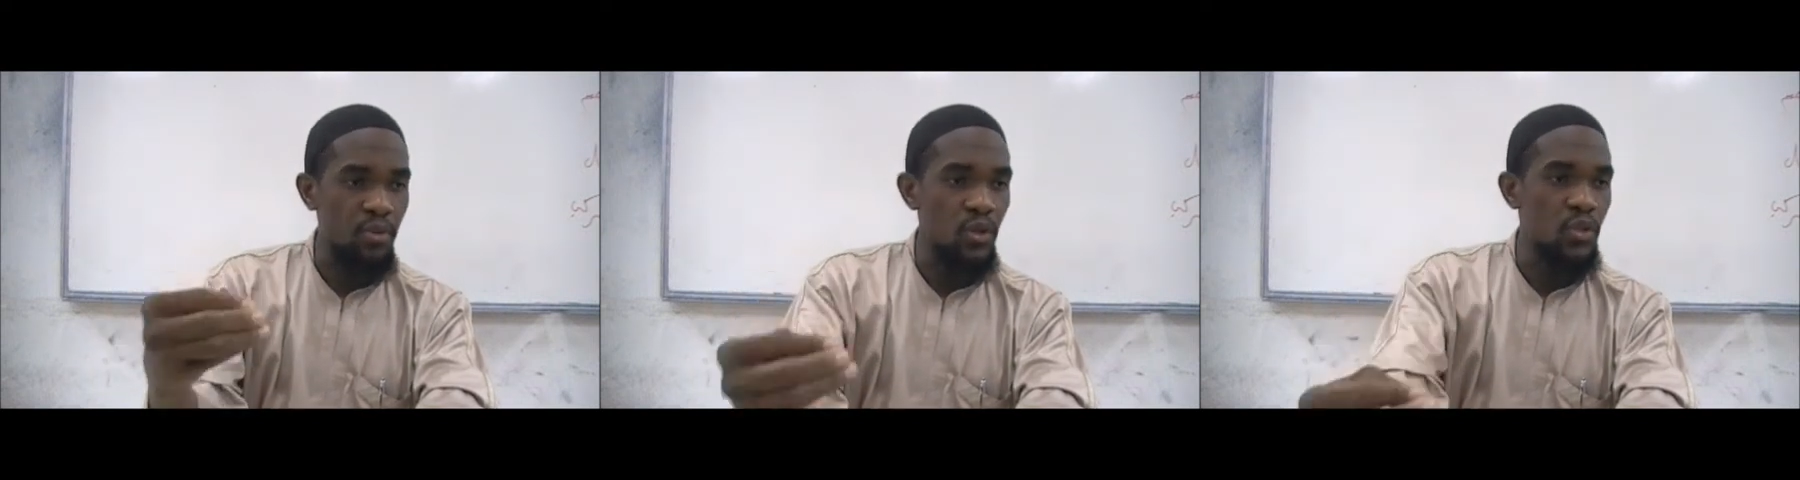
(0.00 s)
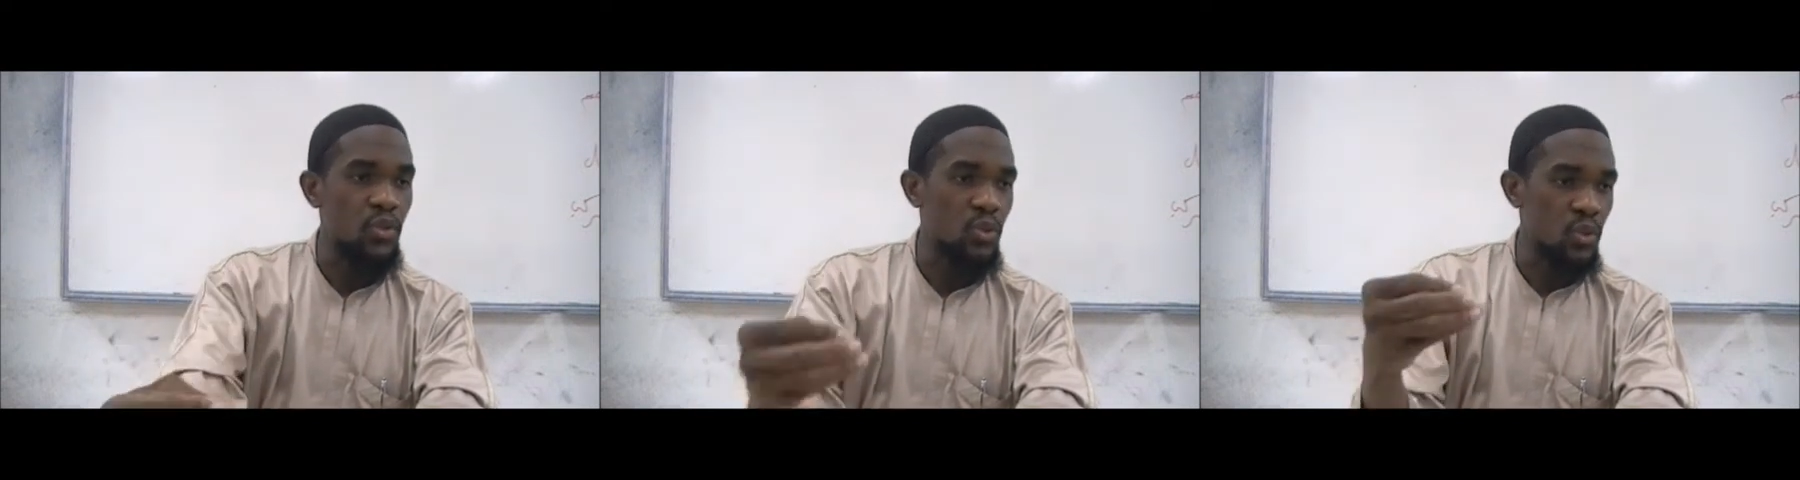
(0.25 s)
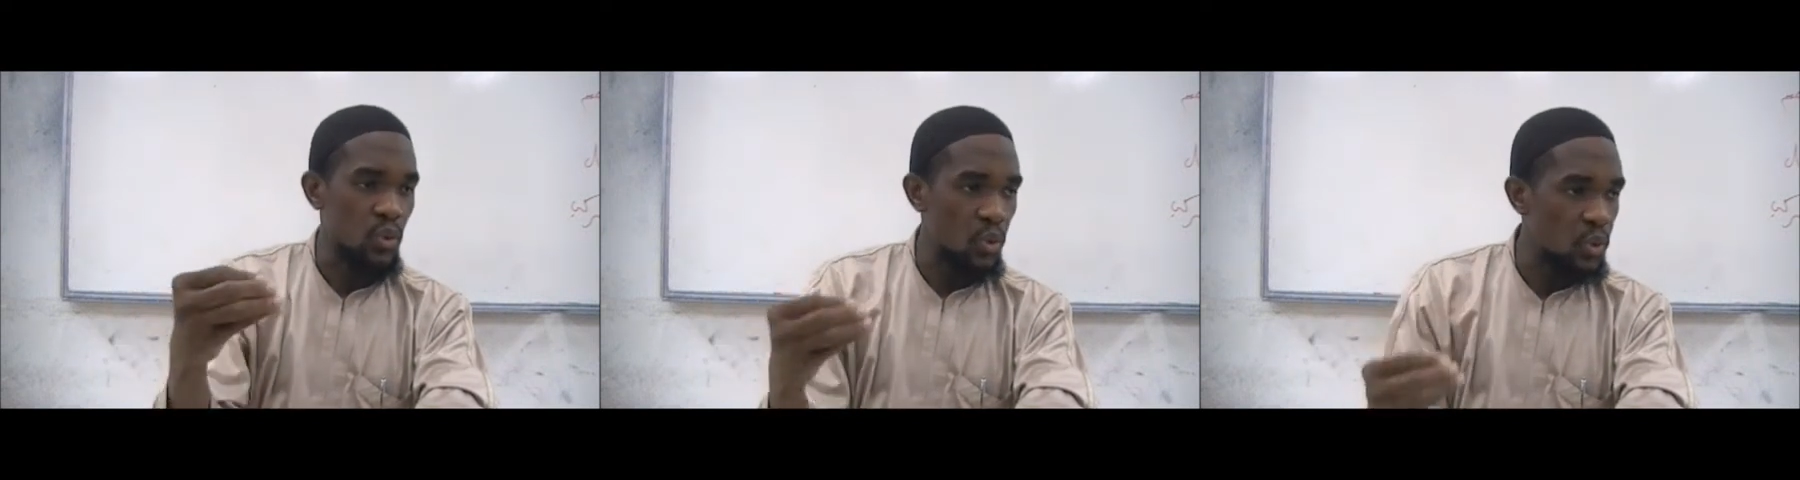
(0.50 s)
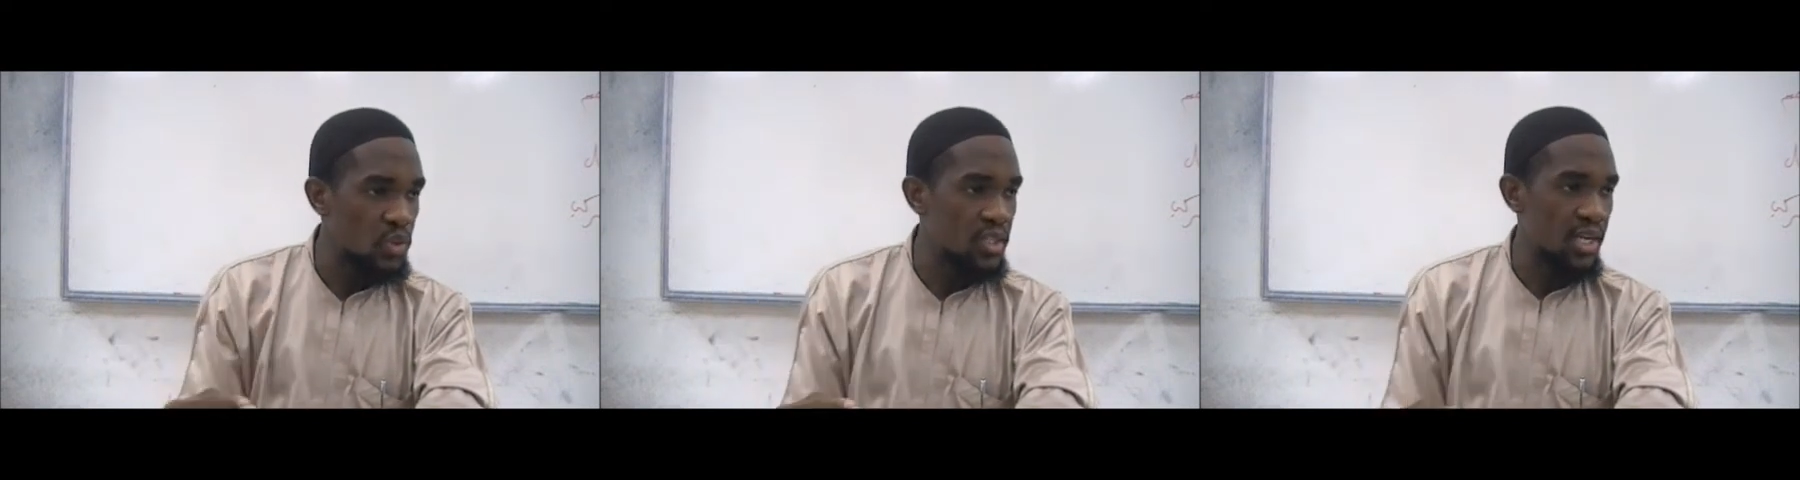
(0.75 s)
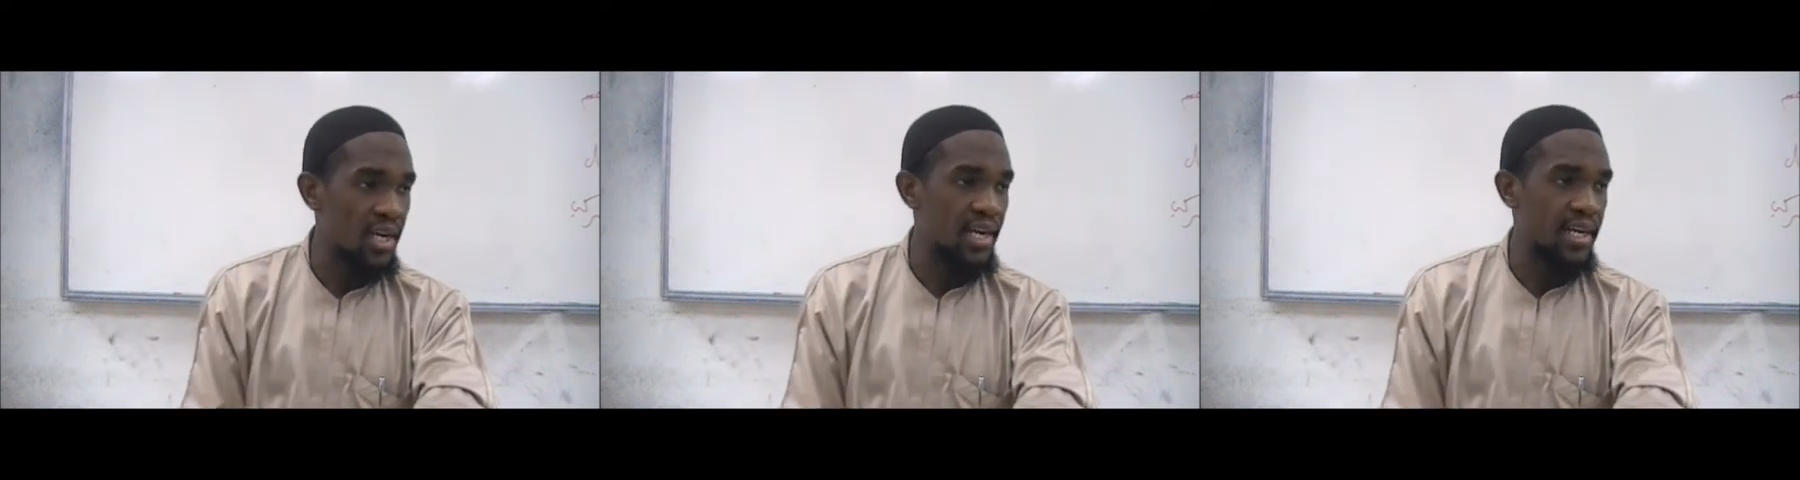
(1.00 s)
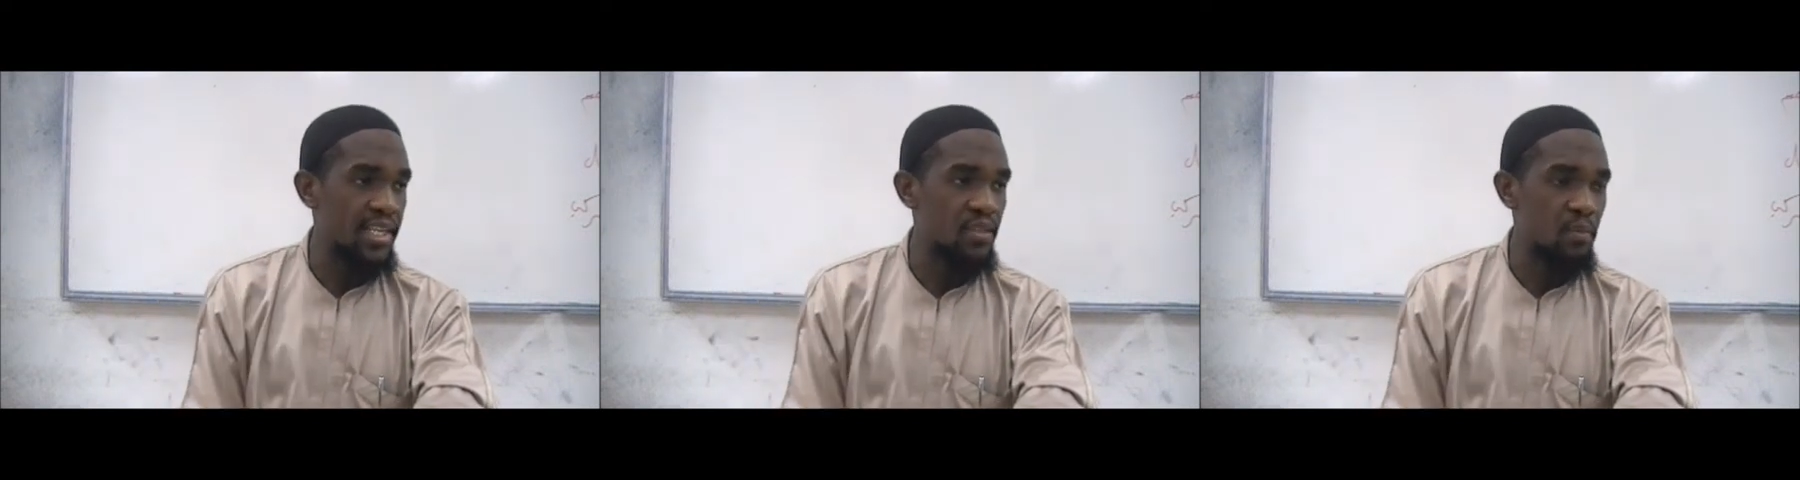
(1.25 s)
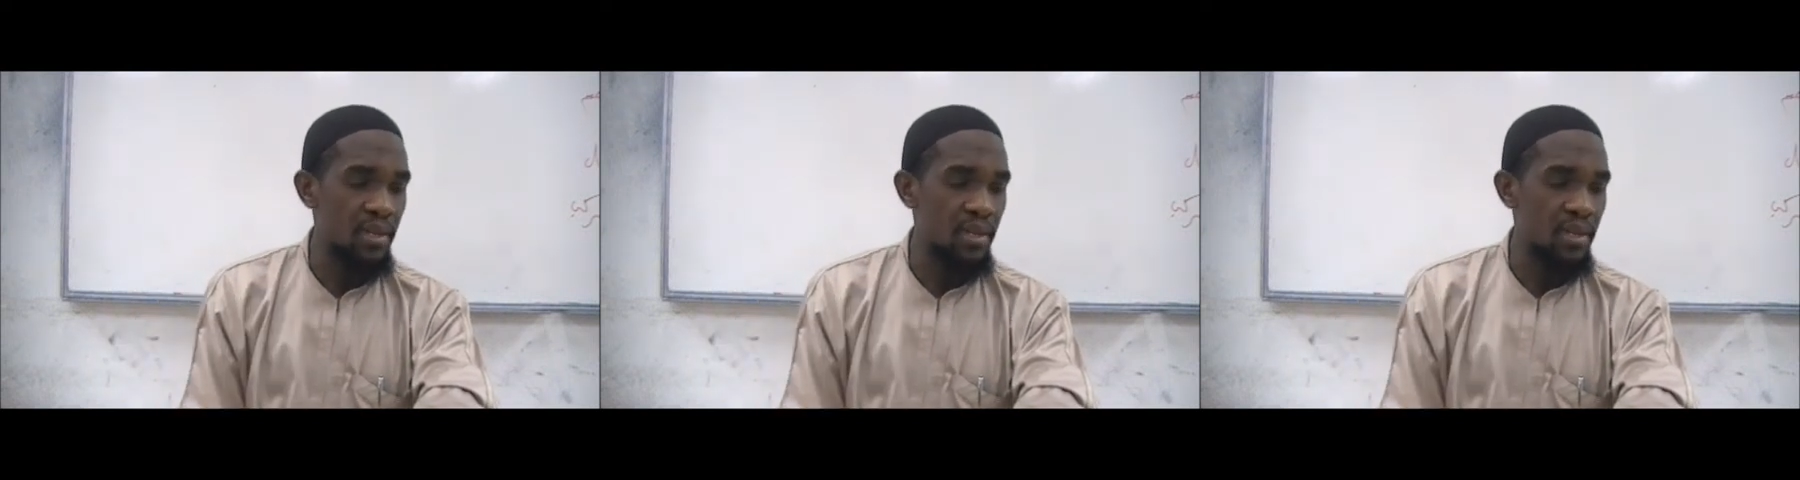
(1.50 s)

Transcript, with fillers: also to close their eyes,